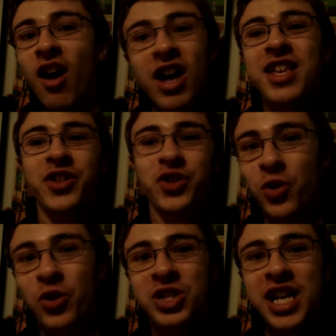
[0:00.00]
Hiya,
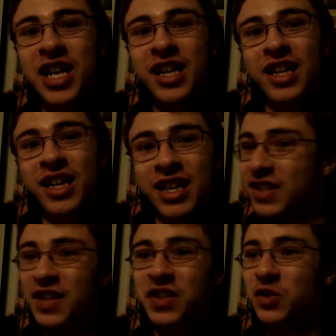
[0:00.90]
Georgie.
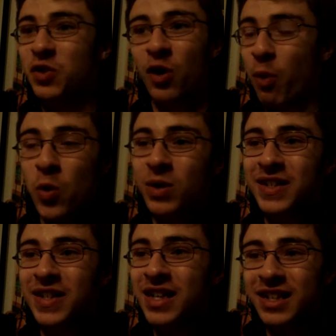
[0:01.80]
Is this your
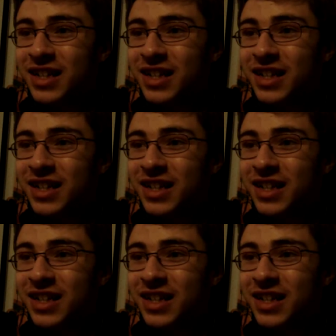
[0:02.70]
boat?